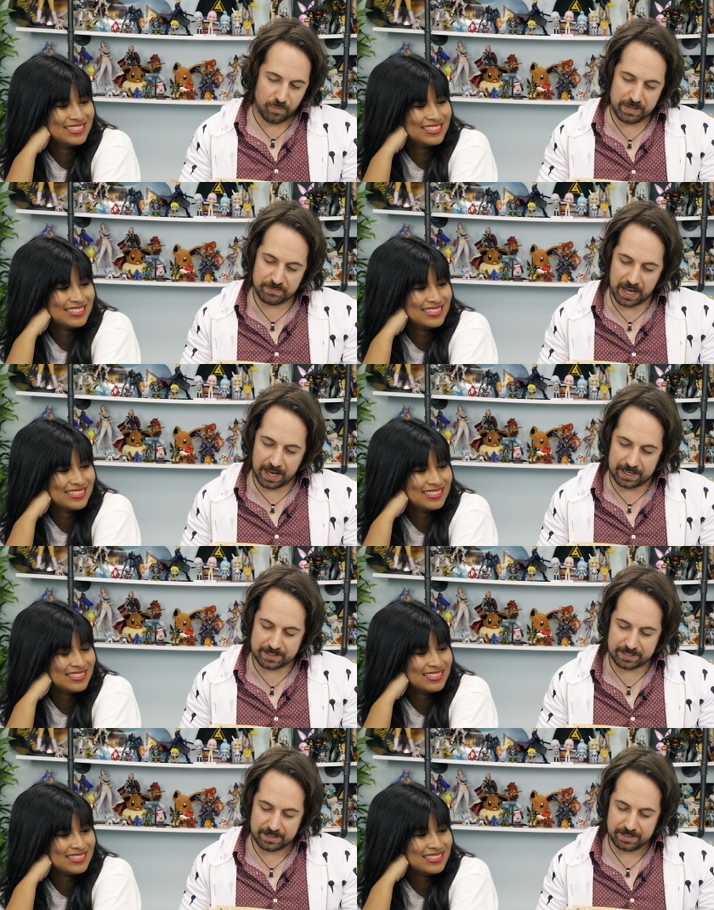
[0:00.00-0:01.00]
Speaker 1: Okay. We've
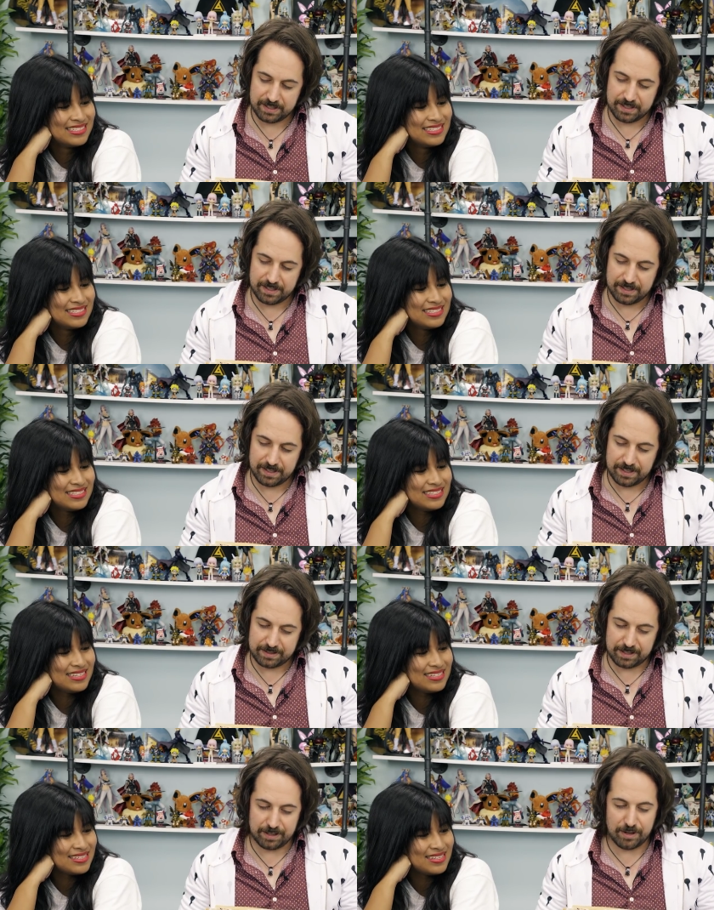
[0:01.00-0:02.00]
got
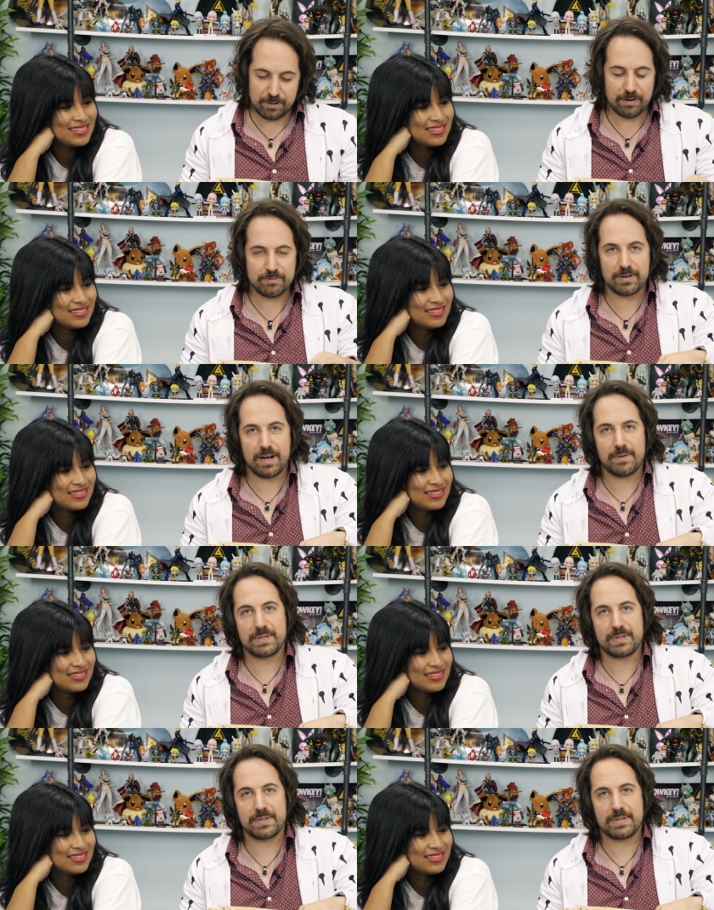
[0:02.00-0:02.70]
the logo for